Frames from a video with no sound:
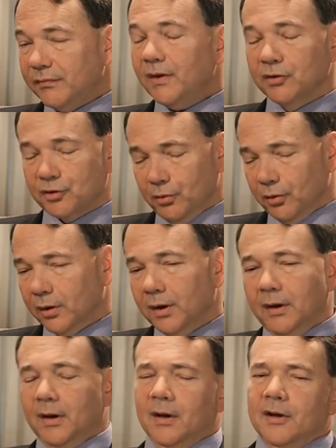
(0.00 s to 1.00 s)
Sure.
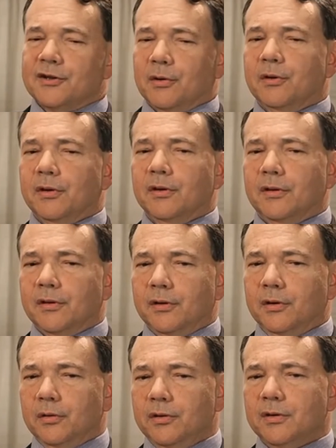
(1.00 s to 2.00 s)
So the
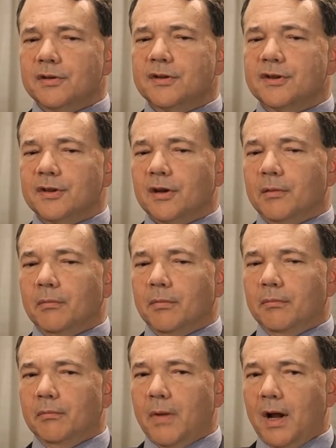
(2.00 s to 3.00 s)
unions
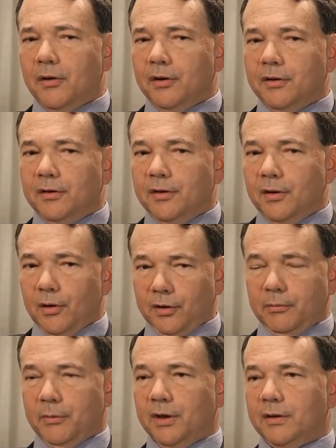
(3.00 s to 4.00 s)
mounted the
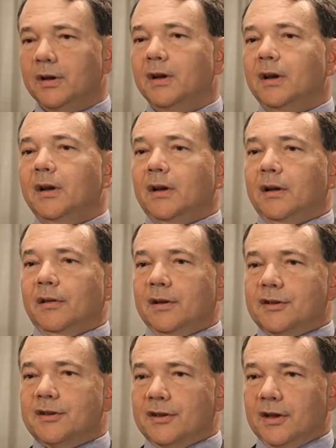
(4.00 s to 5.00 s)
argument that
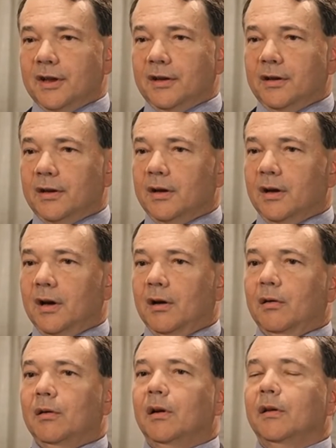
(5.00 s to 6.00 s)
said
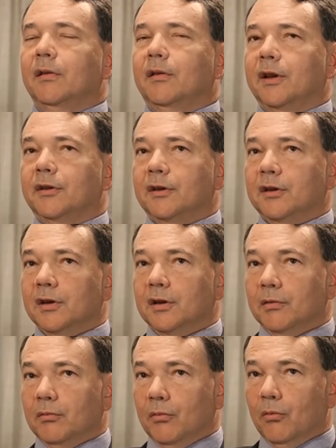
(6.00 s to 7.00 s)
that
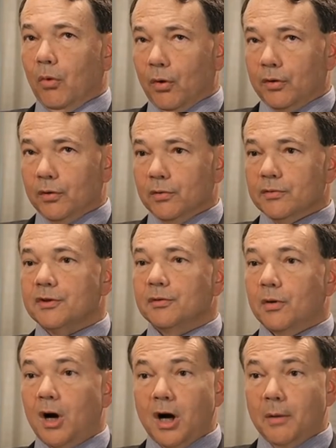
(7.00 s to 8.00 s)
the workers
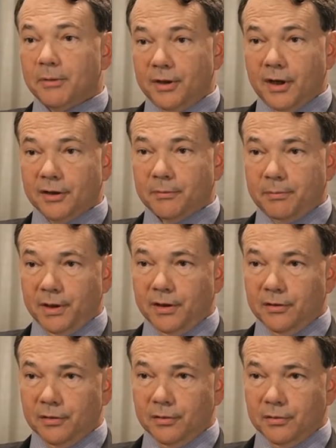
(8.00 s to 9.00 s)
who opt not to pay
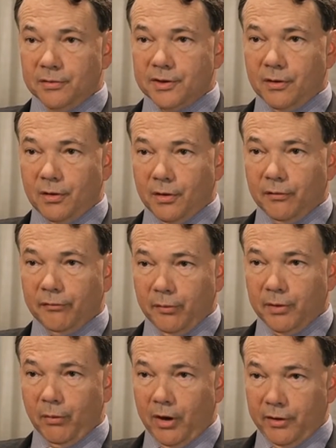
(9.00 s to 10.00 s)
dues are
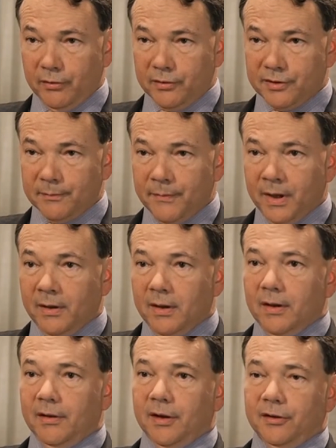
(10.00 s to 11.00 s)
free riders,
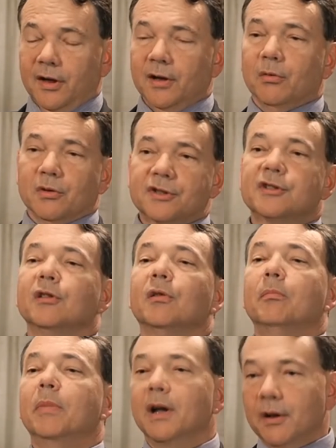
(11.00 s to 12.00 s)
that they were still
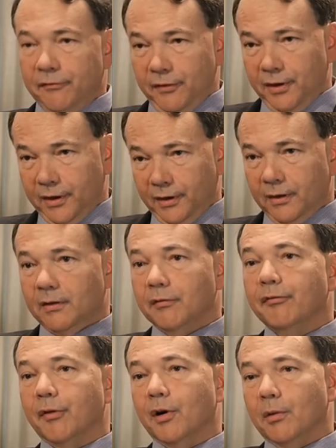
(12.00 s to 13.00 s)
benefiting
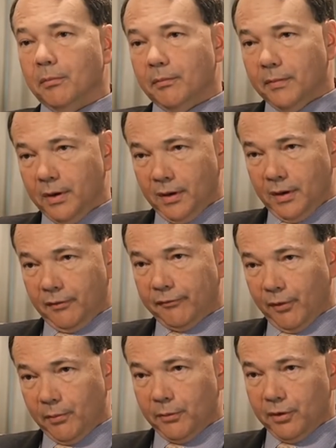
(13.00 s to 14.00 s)
from
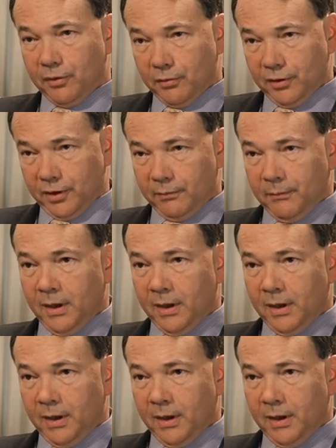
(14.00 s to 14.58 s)
the union.